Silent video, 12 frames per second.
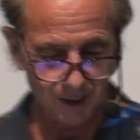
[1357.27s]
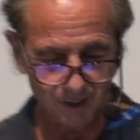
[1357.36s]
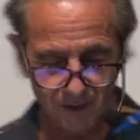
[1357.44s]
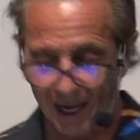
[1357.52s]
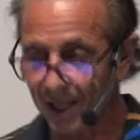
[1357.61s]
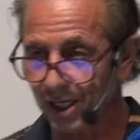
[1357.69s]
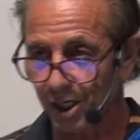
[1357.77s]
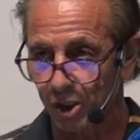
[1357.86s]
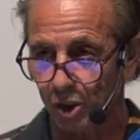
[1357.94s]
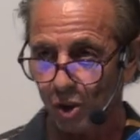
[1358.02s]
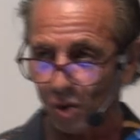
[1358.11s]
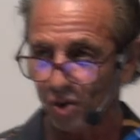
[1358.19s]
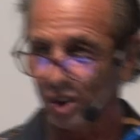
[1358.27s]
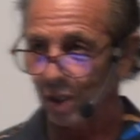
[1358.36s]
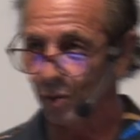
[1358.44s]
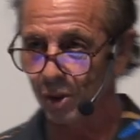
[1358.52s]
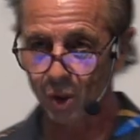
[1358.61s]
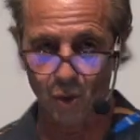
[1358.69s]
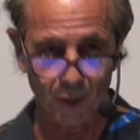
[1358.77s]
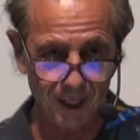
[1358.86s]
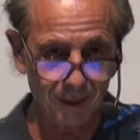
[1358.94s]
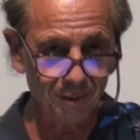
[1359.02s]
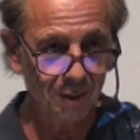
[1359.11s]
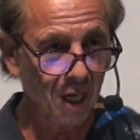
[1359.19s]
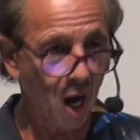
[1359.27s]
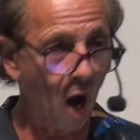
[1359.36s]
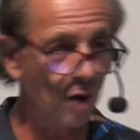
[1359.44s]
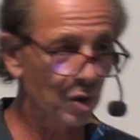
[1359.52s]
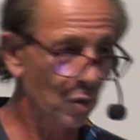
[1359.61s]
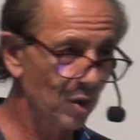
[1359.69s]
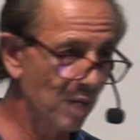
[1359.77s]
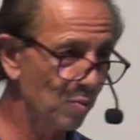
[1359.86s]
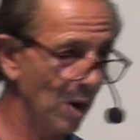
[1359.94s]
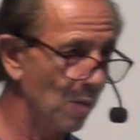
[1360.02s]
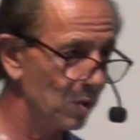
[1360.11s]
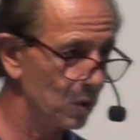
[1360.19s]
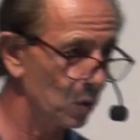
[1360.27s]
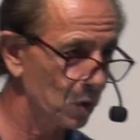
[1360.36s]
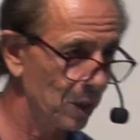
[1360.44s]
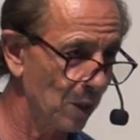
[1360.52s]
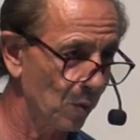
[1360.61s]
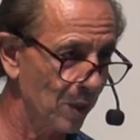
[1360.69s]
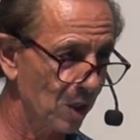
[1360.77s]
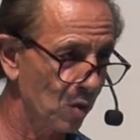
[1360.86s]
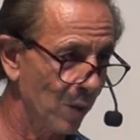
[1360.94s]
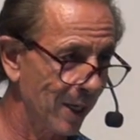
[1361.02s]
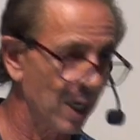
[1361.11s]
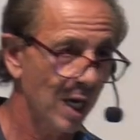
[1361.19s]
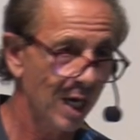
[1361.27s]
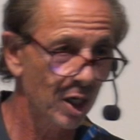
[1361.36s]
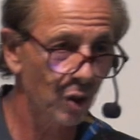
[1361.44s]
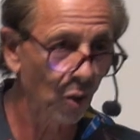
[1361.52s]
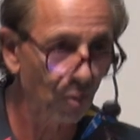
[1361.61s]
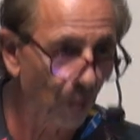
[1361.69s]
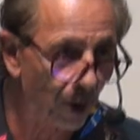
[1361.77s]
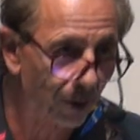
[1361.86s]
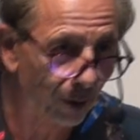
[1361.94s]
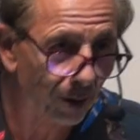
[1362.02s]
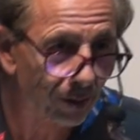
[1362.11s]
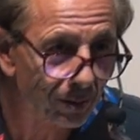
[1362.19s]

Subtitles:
the Vatican is associated with the queen. Also, Nimrod was associated with the queen, his own mother.